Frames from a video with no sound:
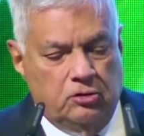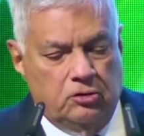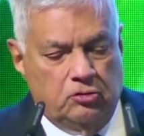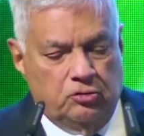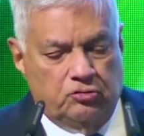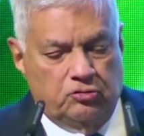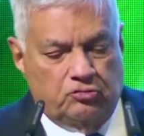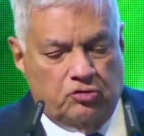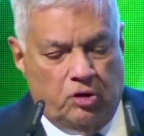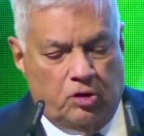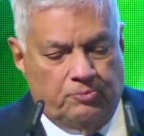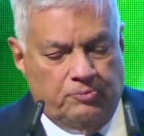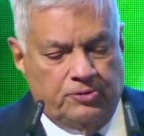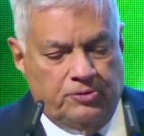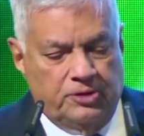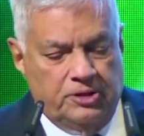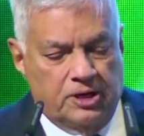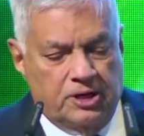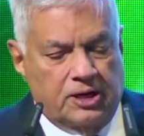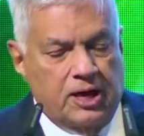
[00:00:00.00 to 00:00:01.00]
to stop
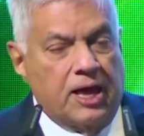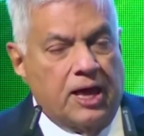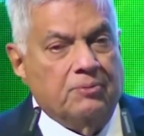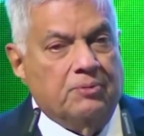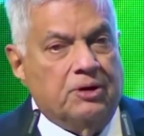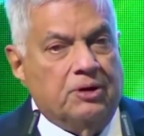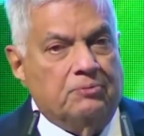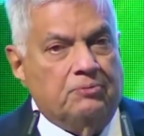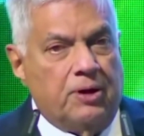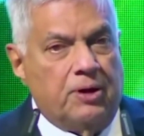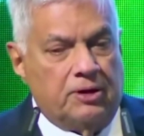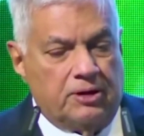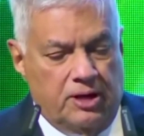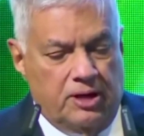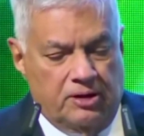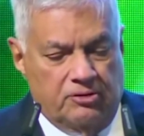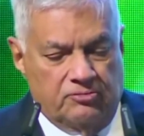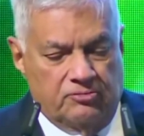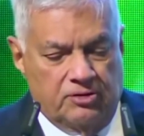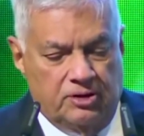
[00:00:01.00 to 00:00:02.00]
the climate
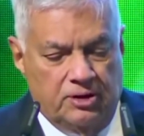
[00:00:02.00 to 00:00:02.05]
paradise.